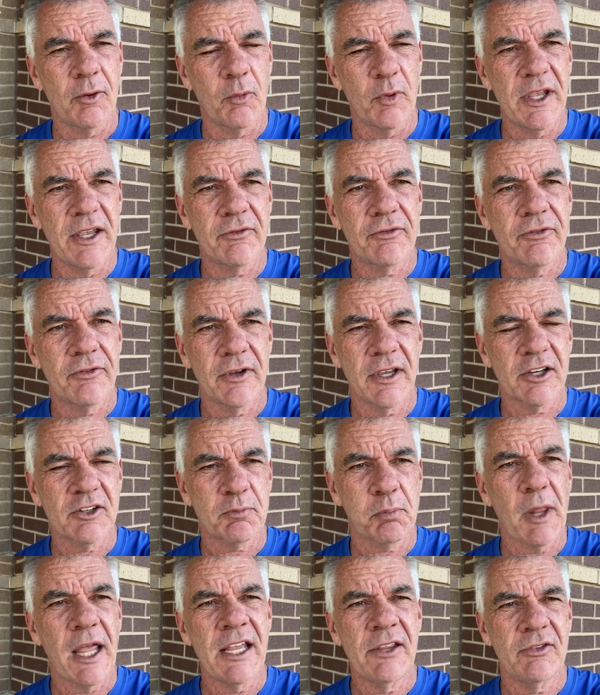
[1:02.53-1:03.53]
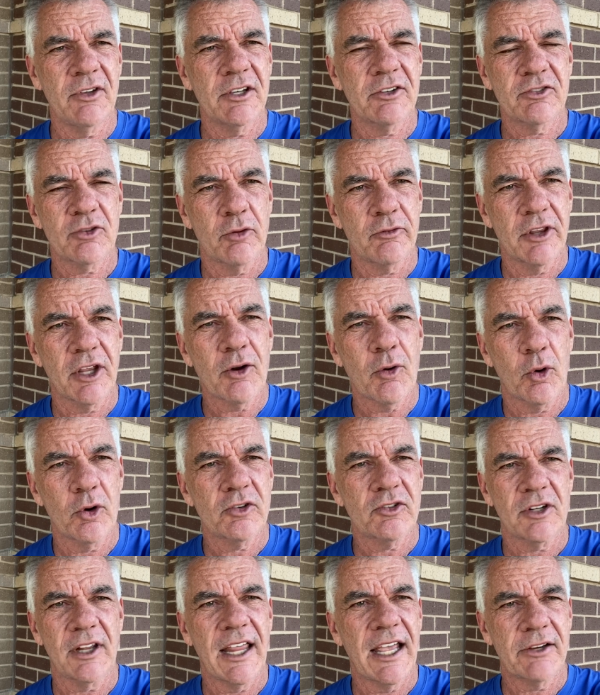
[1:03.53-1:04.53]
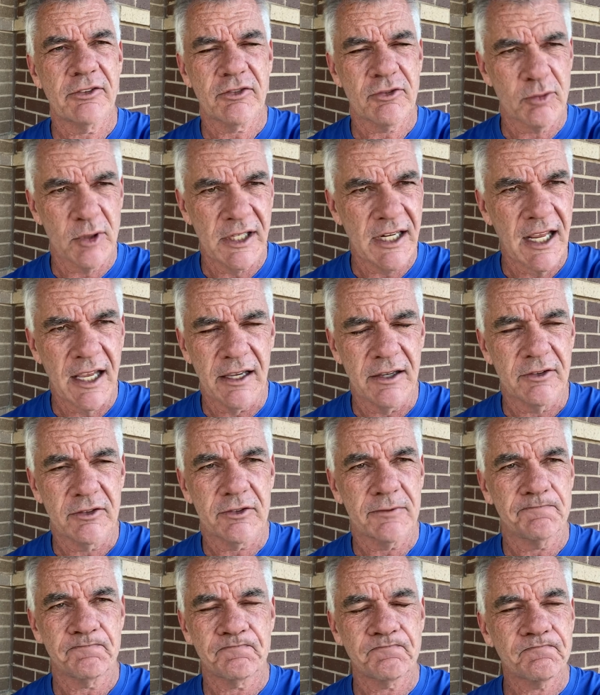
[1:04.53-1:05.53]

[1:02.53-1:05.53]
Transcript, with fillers: we have explained this over the course of the last three days.